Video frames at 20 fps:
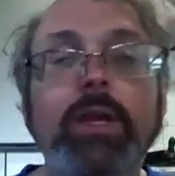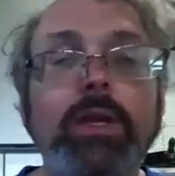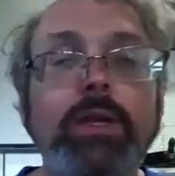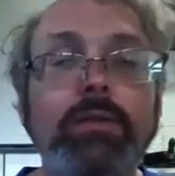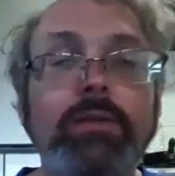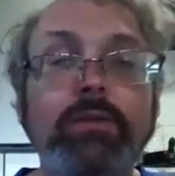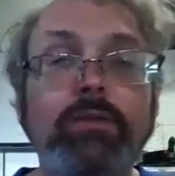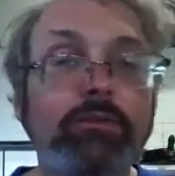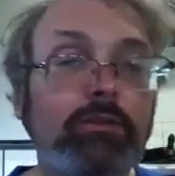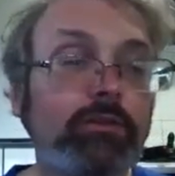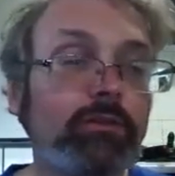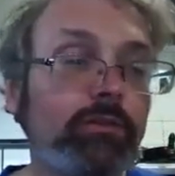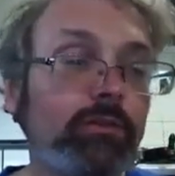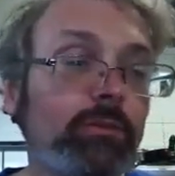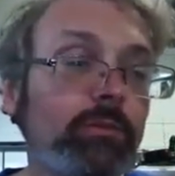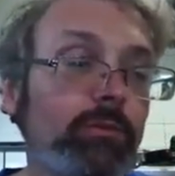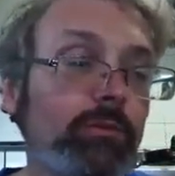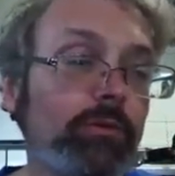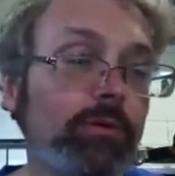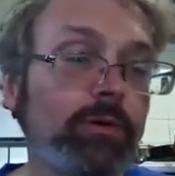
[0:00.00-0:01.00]
These
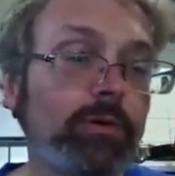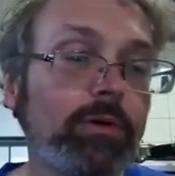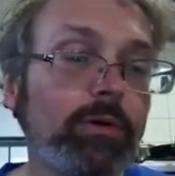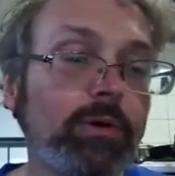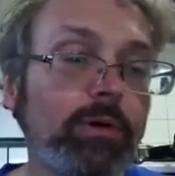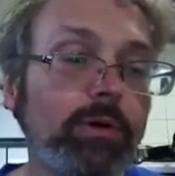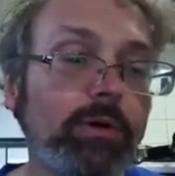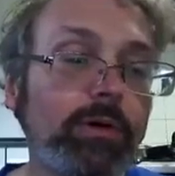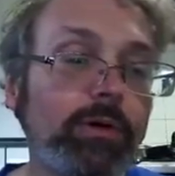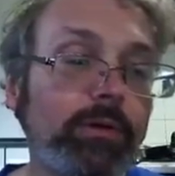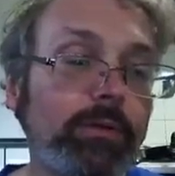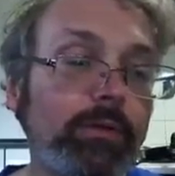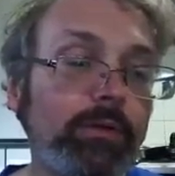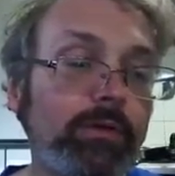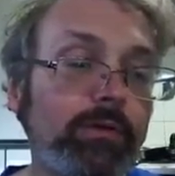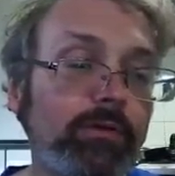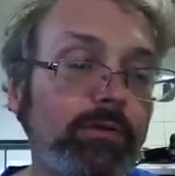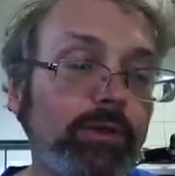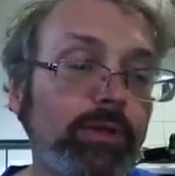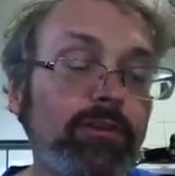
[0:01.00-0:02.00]
systems are,
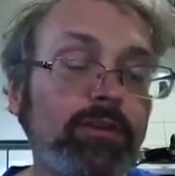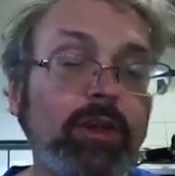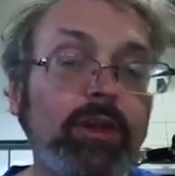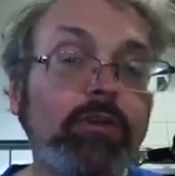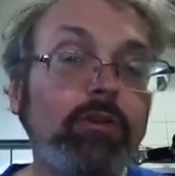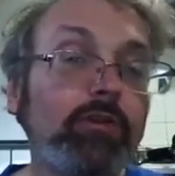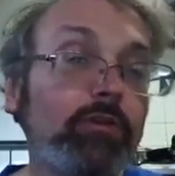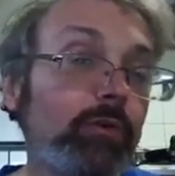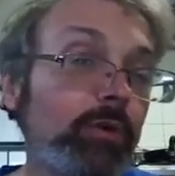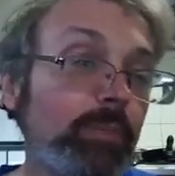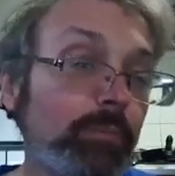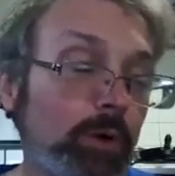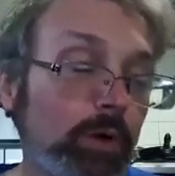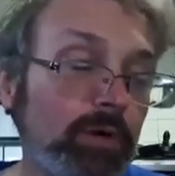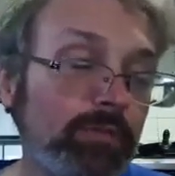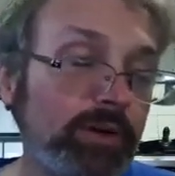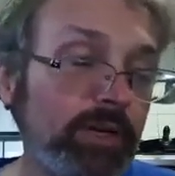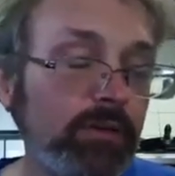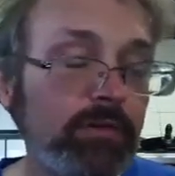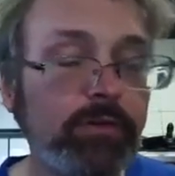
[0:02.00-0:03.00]
these agents are
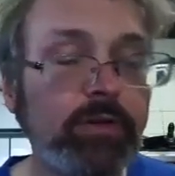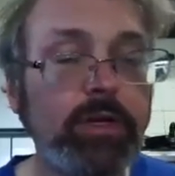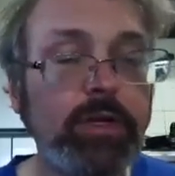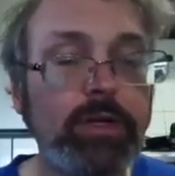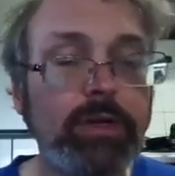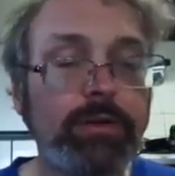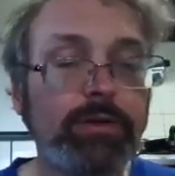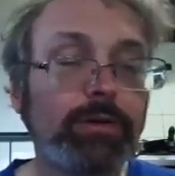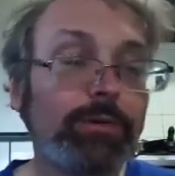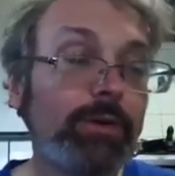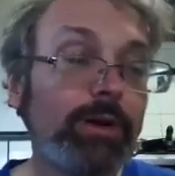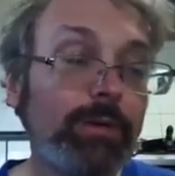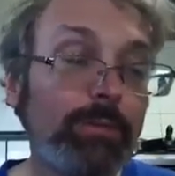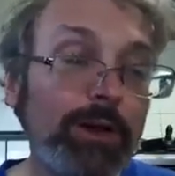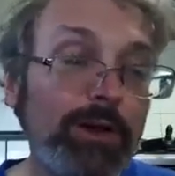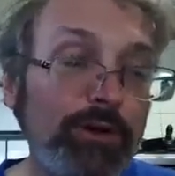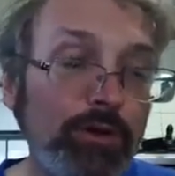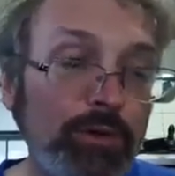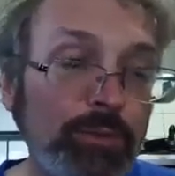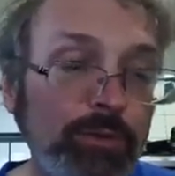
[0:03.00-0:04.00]
imperfect, created by
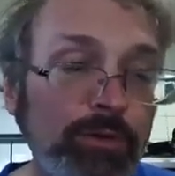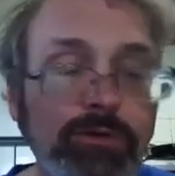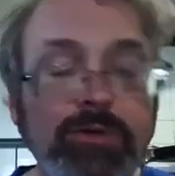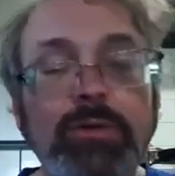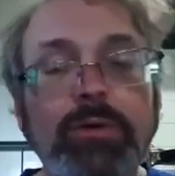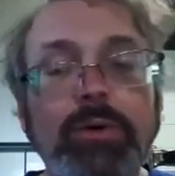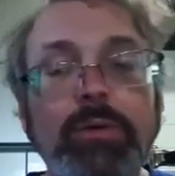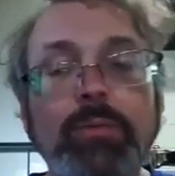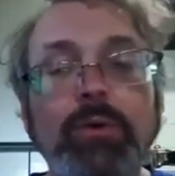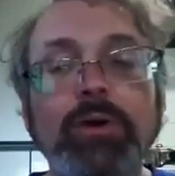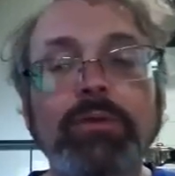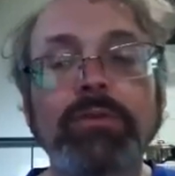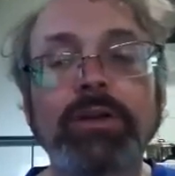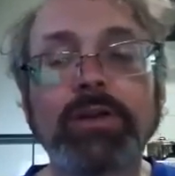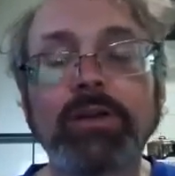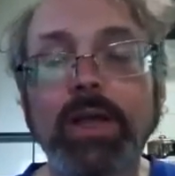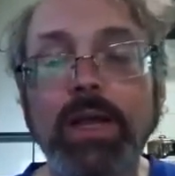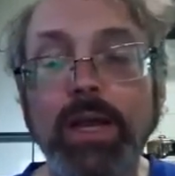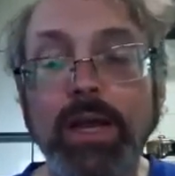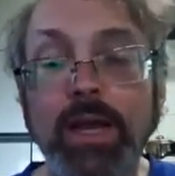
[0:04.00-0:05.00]
humans that are imperfect,
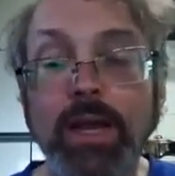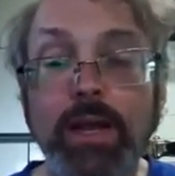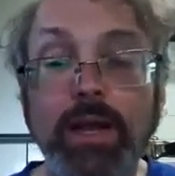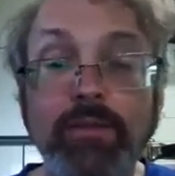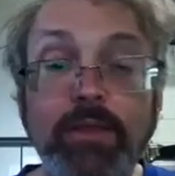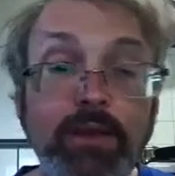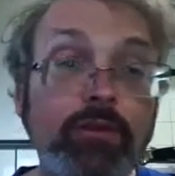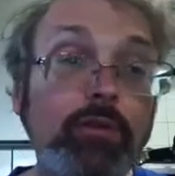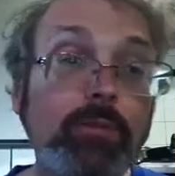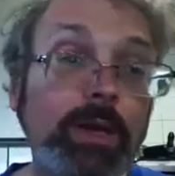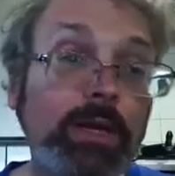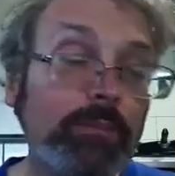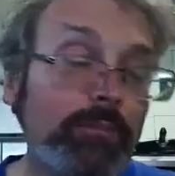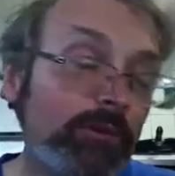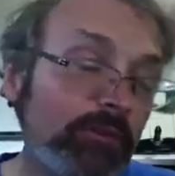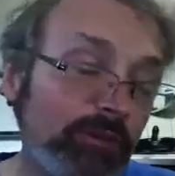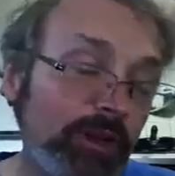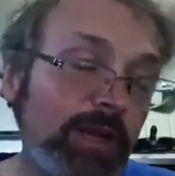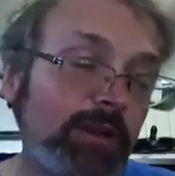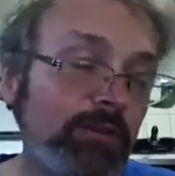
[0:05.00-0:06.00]
and they do make
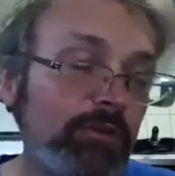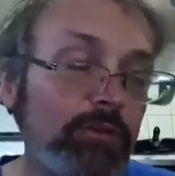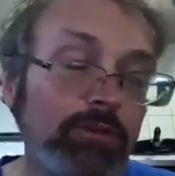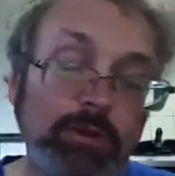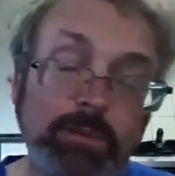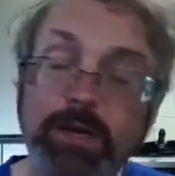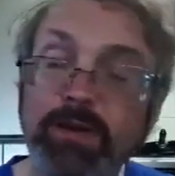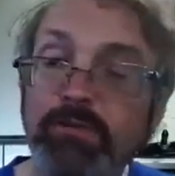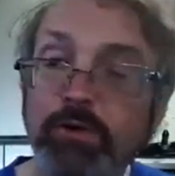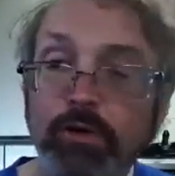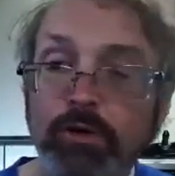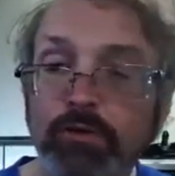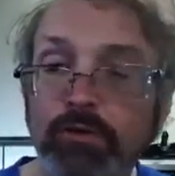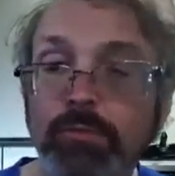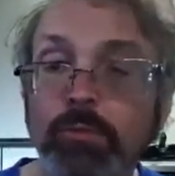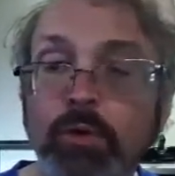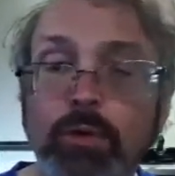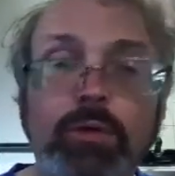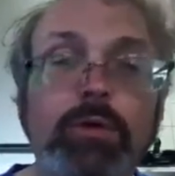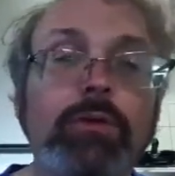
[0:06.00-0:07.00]
mistakes, and you may have heard some
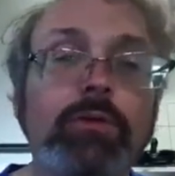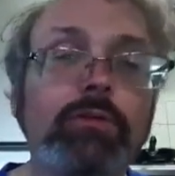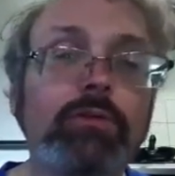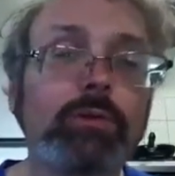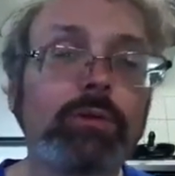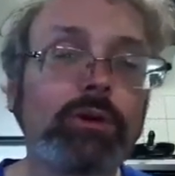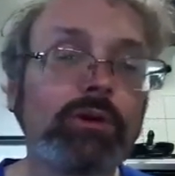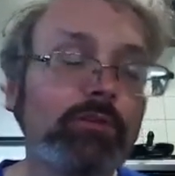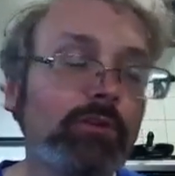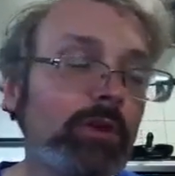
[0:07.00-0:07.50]
horror stories.